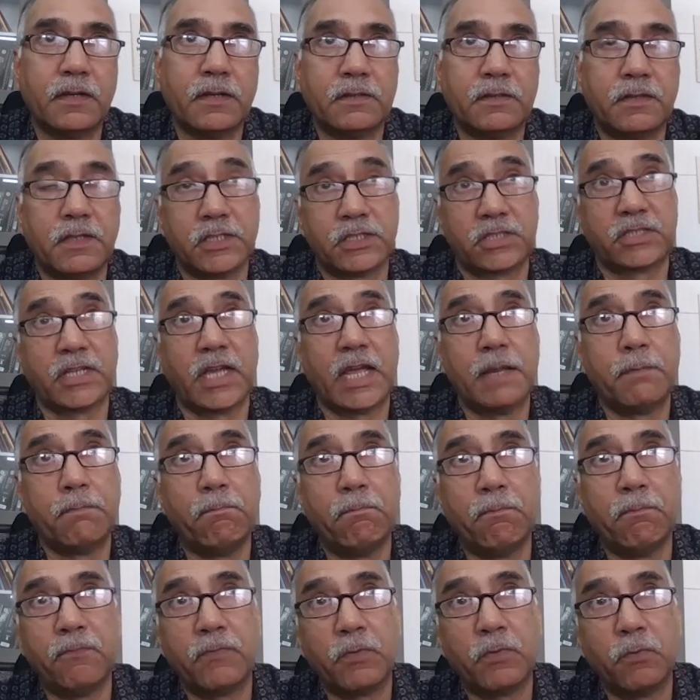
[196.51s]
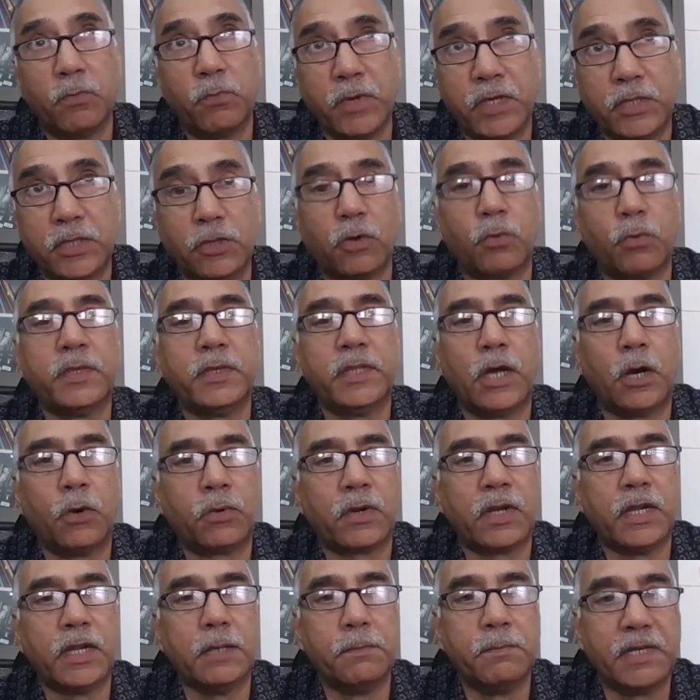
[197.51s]
This time with or
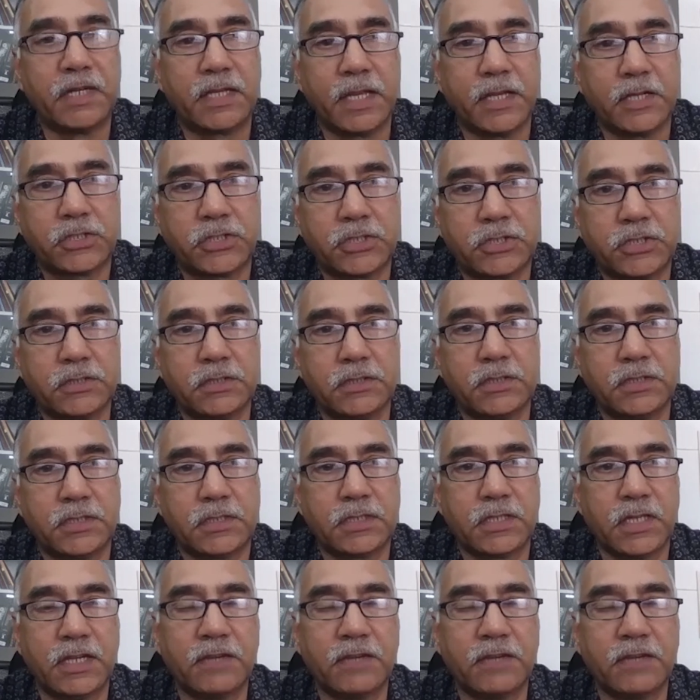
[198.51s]
without limitations.